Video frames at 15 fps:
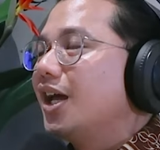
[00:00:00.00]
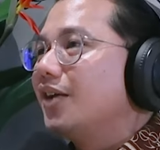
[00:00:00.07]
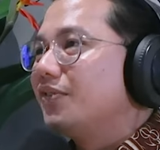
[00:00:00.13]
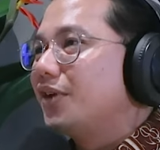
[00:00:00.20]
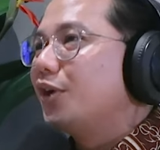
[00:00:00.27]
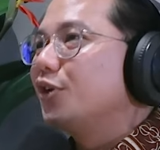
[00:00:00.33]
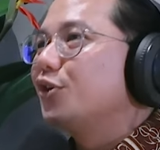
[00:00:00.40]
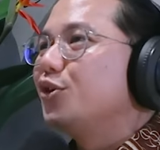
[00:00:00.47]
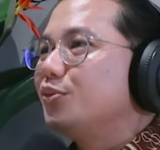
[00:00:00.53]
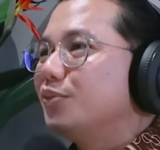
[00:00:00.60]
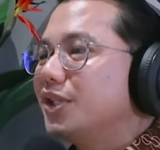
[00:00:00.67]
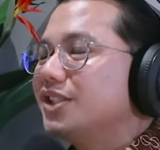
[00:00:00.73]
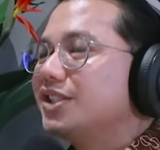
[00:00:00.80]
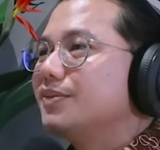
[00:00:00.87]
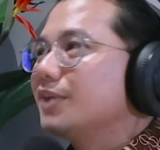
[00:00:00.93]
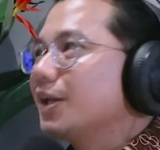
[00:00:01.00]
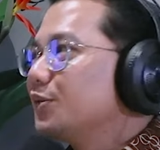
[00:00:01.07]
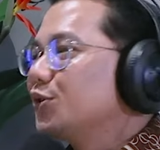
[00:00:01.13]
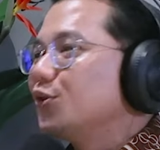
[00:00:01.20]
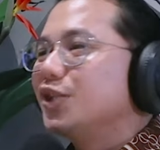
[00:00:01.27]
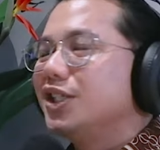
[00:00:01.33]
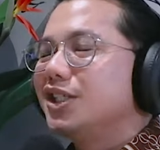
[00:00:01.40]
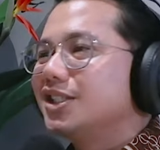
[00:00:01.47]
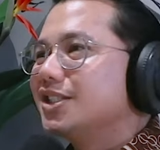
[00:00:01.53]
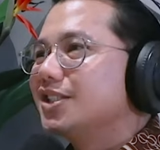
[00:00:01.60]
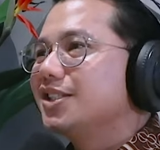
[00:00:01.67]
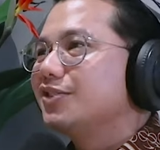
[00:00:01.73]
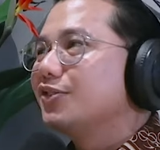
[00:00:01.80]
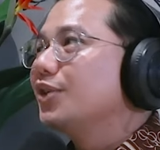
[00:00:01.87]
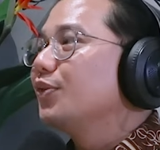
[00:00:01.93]
I have arguments. Sometimes Donnie
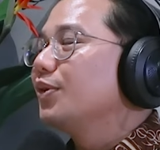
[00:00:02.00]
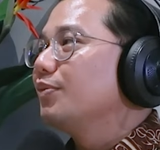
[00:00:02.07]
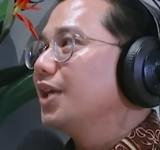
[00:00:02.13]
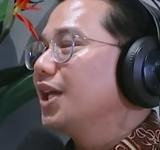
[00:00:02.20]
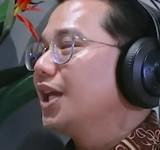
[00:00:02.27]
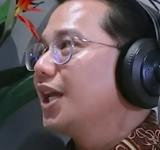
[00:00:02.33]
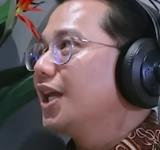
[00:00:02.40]
doesn't agree with me,